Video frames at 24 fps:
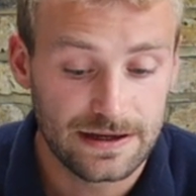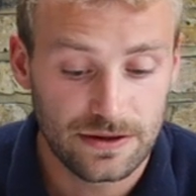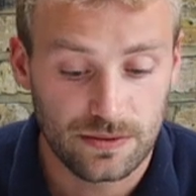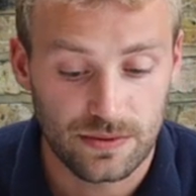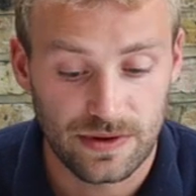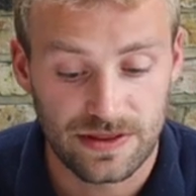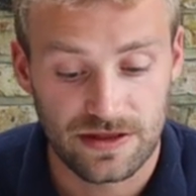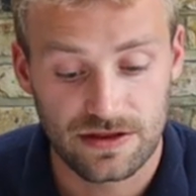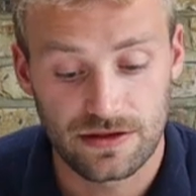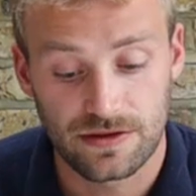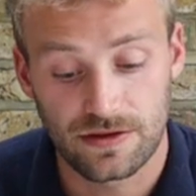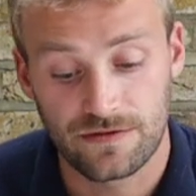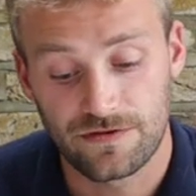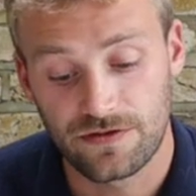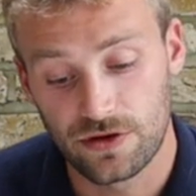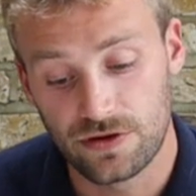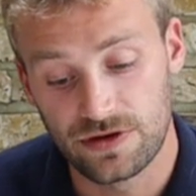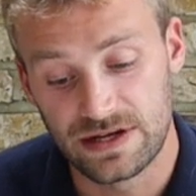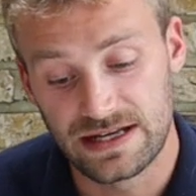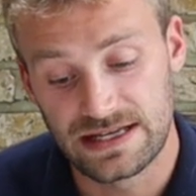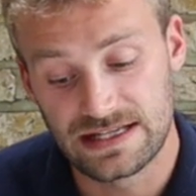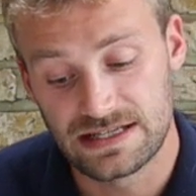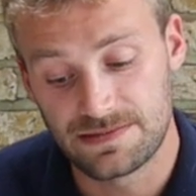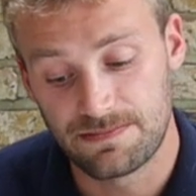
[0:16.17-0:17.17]
whether the
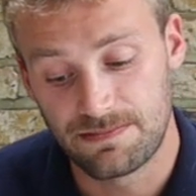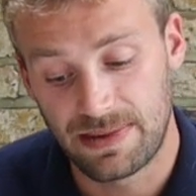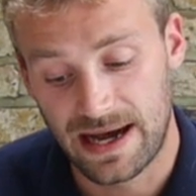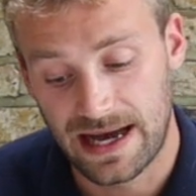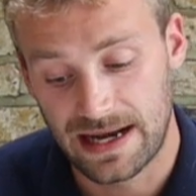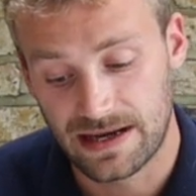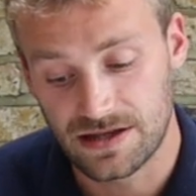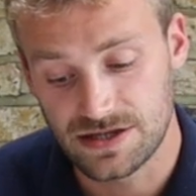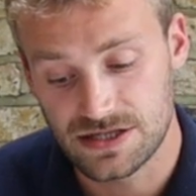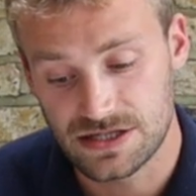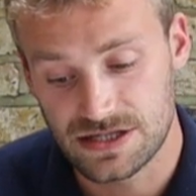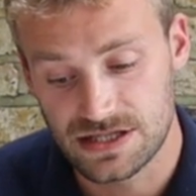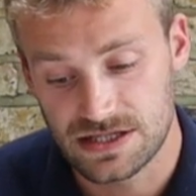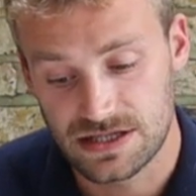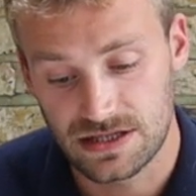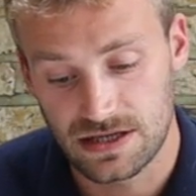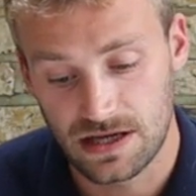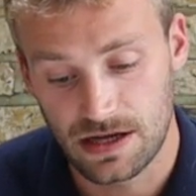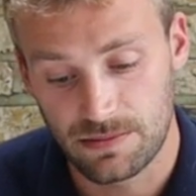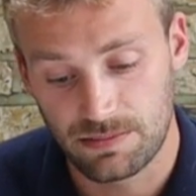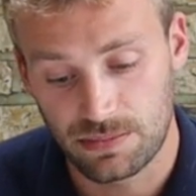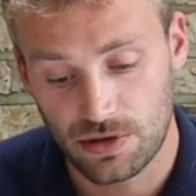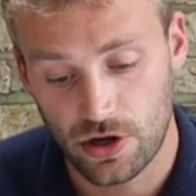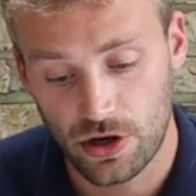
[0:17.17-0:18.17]
food is balanced
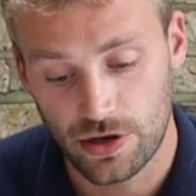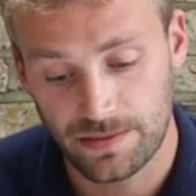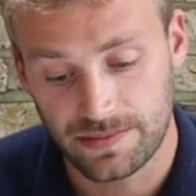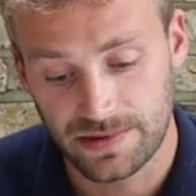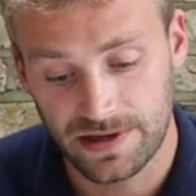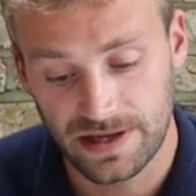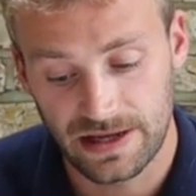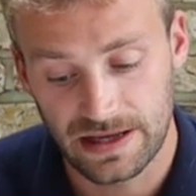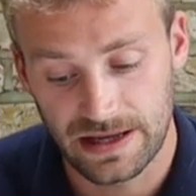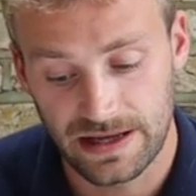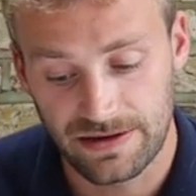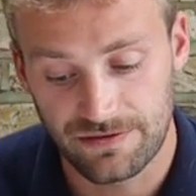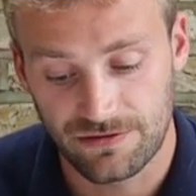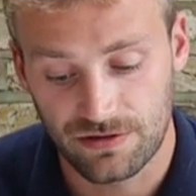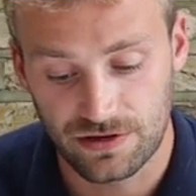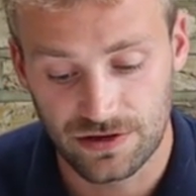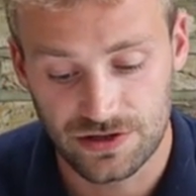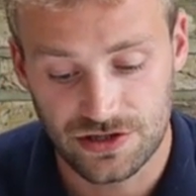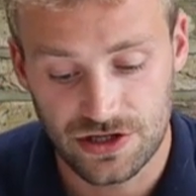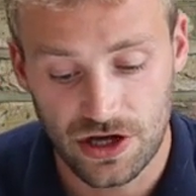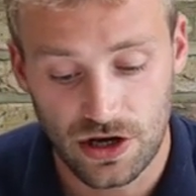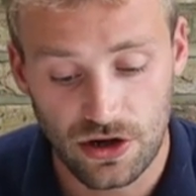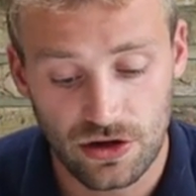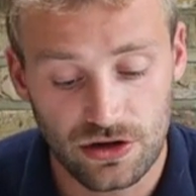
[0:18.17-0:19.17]
appropriately for a
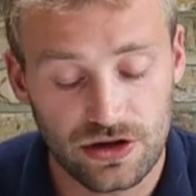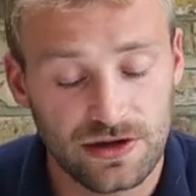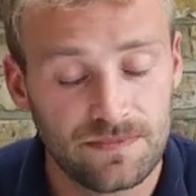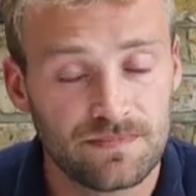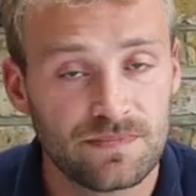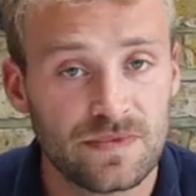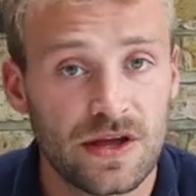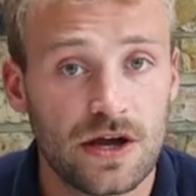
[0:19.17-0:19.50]
dog.